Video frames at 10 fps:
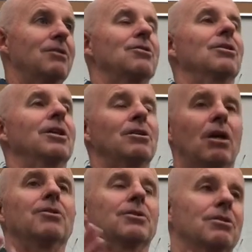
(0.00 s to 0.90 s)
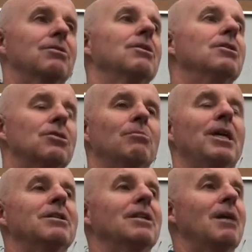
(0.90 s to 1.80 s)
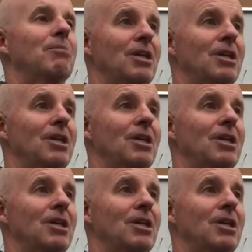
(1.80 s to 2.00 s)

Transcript: And so they knew, oh, this is germane to that.